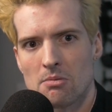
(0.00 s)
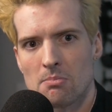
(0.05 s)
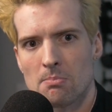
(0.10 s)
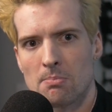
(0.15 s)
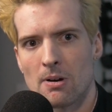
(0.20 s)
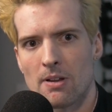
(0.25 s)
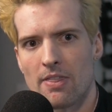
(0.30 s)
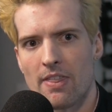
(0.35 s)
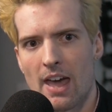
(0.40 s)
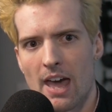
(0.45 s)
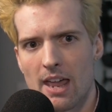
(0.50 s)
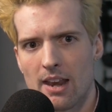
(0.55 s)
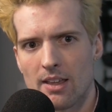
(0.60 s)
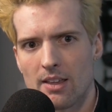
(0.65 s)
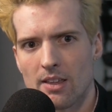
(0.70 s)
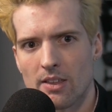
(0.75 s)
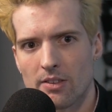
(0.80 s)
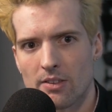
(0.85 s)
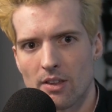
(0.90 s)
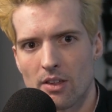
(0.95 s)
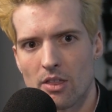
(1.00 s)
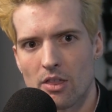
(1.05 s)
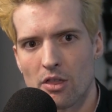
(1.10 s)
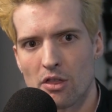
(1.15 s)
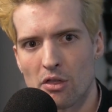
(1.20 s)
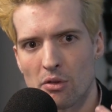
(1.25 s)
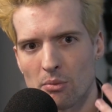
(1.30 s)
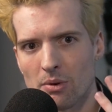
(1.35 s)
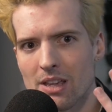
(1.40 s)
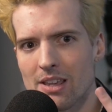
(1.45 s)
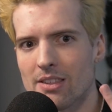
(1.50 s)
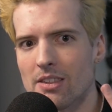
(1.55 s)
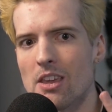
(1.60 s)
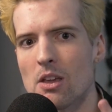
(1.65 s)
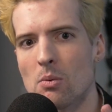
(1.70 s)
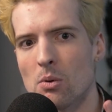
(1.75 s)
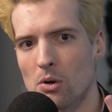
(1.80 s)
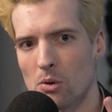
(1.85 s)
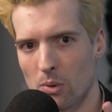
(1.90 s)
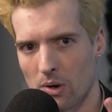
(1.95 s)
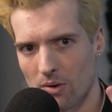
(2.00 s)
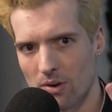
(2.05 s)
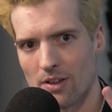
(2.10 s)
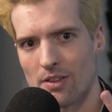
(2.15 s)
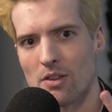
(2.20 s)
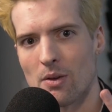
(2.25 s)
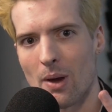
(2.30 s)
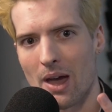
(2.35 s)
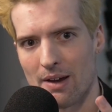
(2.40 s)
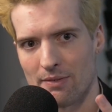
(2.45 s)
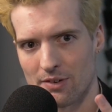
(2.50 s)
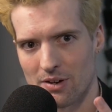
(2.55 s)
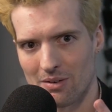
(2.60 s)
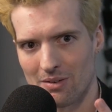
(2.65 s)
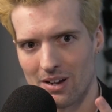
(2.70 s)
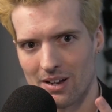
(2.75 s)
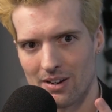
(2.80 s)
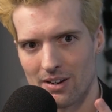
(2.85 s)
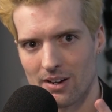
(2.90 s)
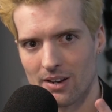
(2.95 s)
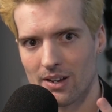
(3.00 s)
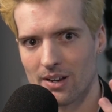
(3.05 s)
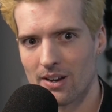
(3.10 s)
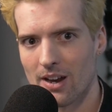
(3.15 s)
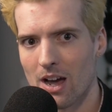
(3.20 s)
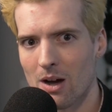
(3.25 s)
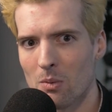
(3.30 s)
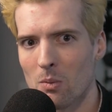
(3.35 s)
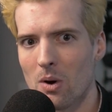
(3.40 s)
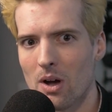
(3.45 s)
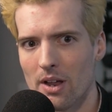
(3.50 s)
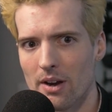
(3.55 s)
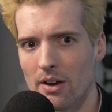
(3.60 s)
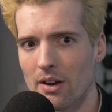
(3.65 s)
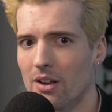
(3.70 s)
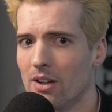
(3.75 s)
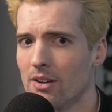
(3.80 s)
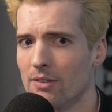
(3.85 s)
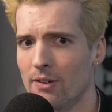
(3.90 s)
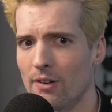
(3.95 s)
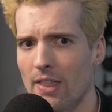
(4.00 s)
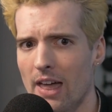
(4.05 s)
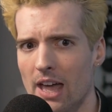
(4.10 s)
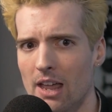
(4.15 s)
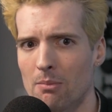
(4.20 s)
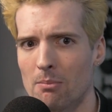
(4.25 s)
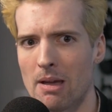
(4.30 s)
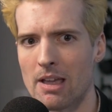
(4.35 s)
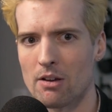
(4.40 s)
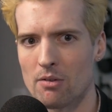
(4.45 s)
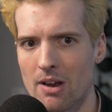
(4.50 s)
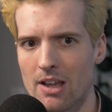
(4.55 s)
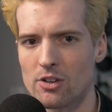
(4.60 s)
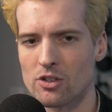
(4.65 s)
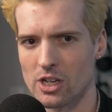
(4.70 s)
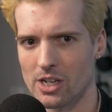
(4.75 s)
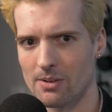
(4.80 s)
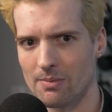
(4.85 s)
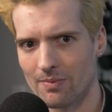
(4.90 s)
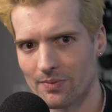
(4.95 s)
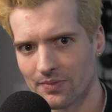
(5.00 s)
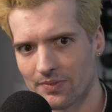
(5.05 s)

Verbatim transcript: But that is three S Q L queries you have to run, not one for that migration.